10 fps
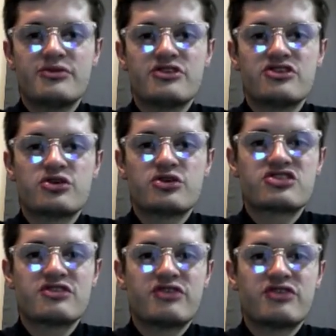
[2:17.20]
So there's
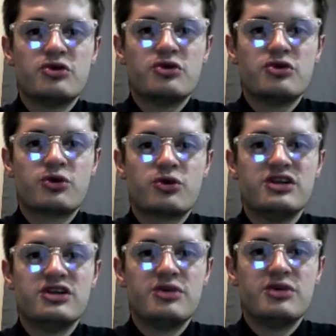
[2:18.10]
some fun moves like queen
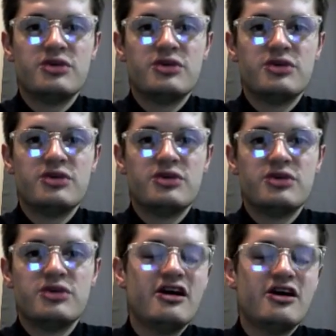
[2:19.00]
to b3,
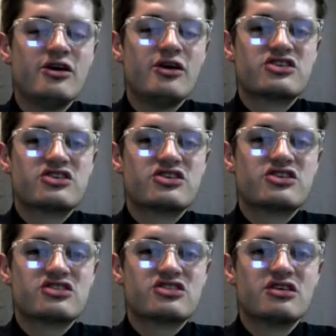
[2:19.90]
which start
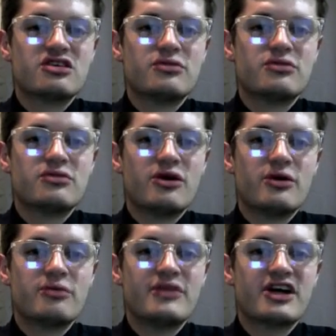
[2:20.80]
to,
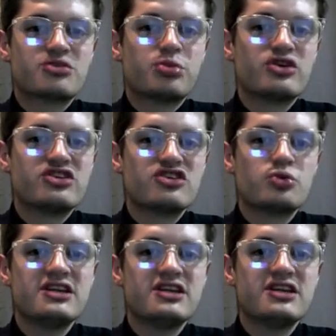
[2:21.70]
exploit this
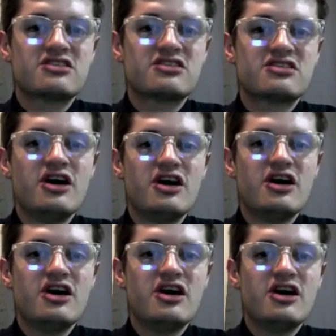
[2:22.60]
weakness.
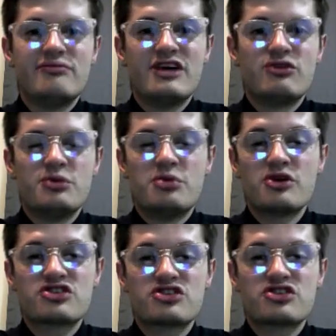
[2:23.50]
If we
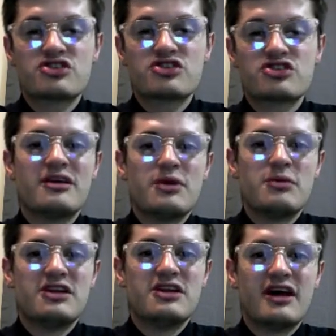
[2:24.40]
push the pawn, then
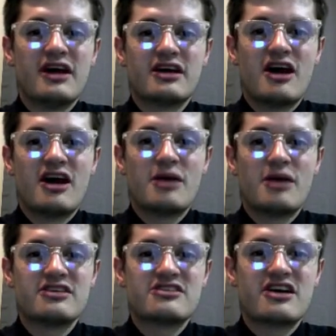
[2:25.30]
maybe the knight can hop
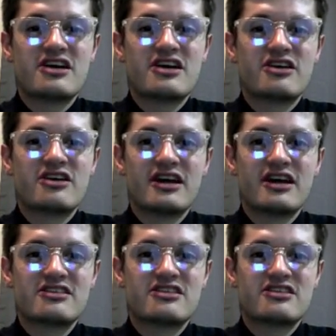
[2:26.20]
into the center and
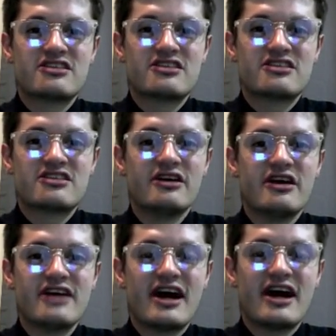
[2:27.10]
again still
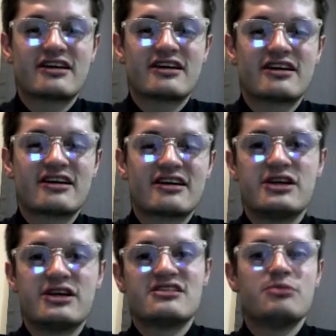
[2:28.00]
attack that
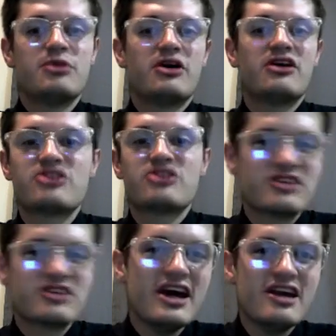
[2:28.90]
weakened c pawn. So
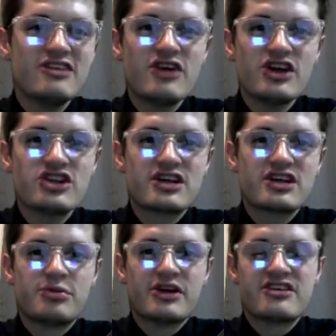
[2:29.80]
it's very tricky
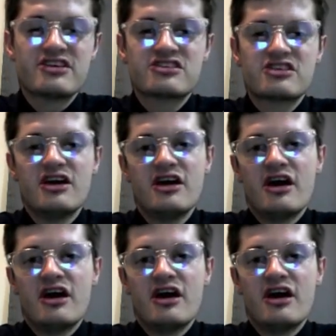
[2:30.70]
to play this.